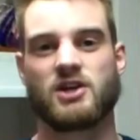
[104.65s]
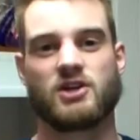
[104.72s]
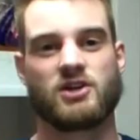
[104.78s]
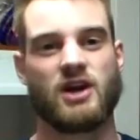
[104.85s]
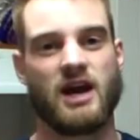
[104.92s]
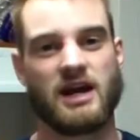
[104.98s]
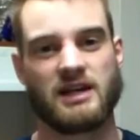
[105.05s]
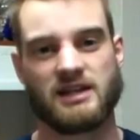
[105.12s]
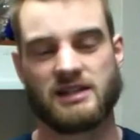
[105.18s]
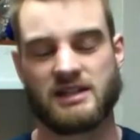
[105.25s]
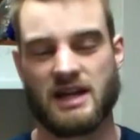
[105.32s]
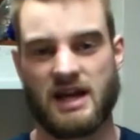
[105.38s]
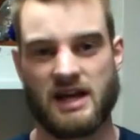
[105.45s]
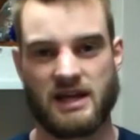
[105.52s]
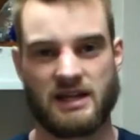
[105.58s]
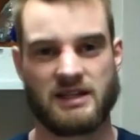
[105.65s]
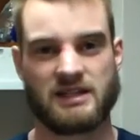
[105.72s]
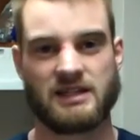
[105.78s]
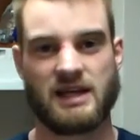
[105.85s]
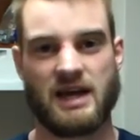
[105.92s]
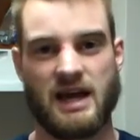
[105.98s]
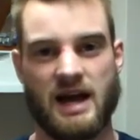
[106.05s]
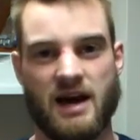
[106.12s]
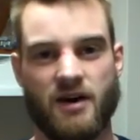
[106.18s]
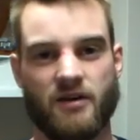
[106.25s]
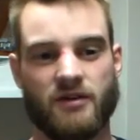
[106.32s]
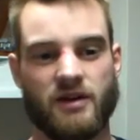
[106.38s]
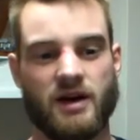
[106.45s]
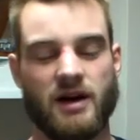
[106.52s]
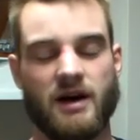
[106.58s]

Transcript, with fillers: grinding day in and day out.